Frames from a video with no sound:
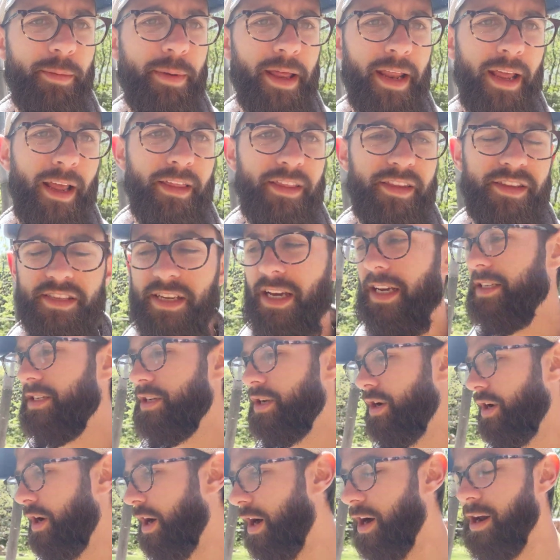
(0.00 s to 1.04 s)
depending on the size of
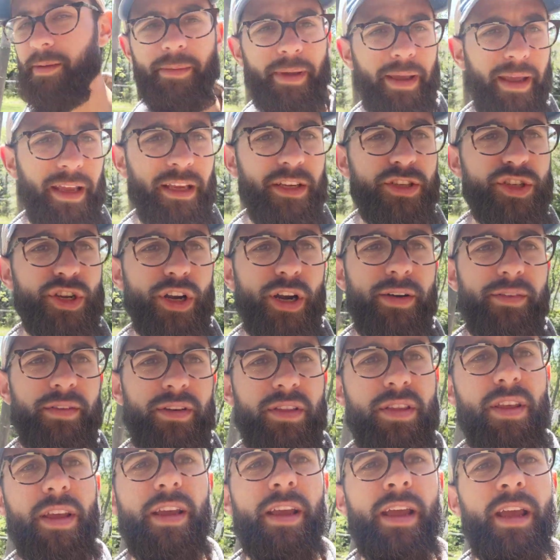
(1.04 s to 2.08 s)
your garden making sure
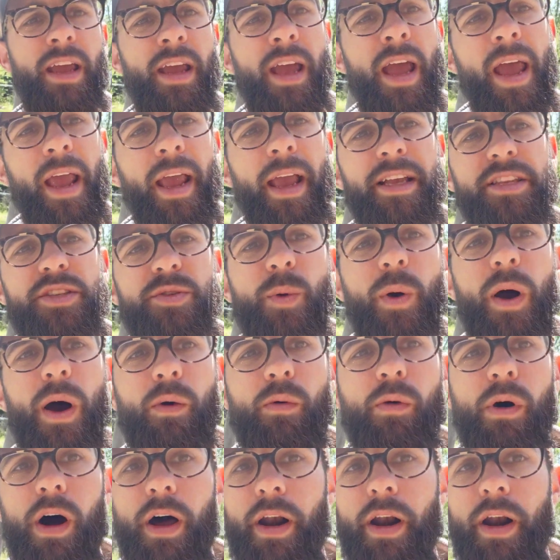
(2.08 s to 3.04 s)
everything gets well